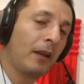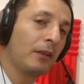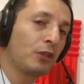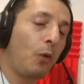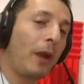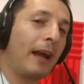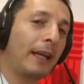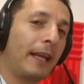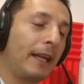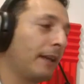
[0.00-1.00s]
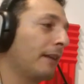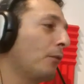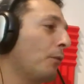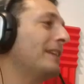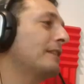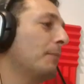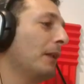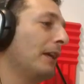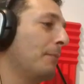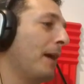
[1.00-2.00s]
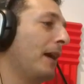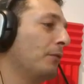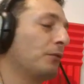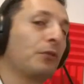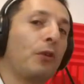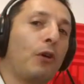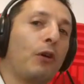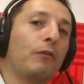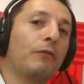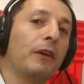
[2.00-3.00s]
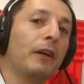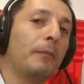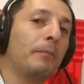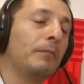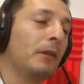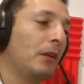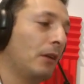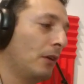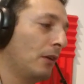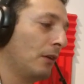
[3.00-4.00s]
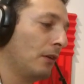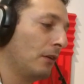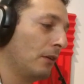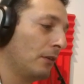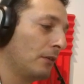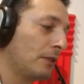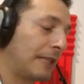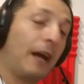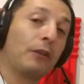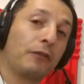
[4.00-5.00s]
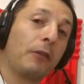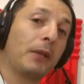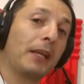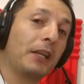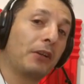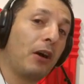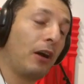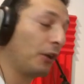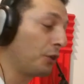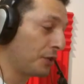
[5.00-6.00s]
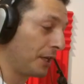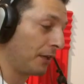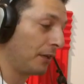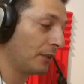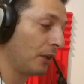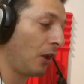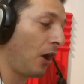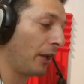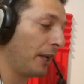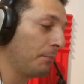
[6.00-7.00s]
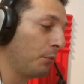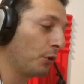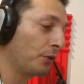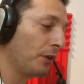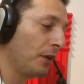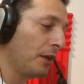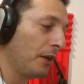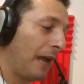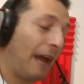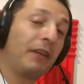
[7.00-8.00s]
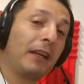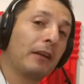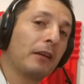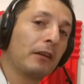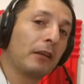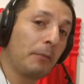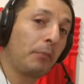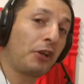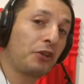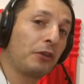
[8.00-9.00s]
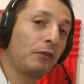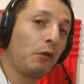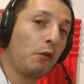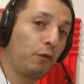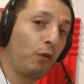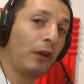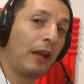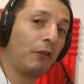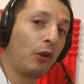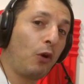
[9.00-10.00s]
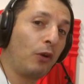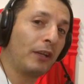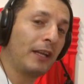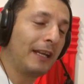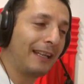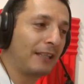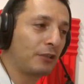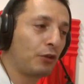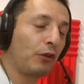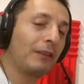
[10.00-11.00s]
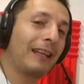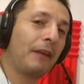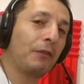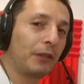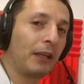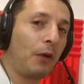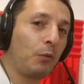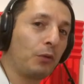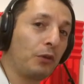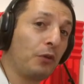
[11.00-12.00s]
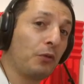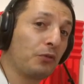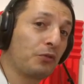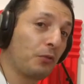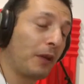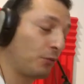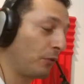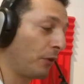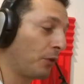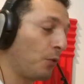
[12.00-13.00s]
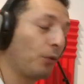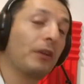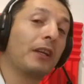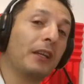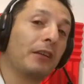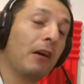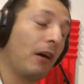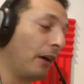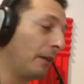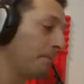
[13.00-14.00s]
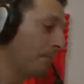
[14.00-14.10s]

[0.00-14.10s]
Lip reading: So we are getting reasonable amount of sound from the guitar using the line input. Having compression full level on, that's sort of the level that I would use to actually record the guitar.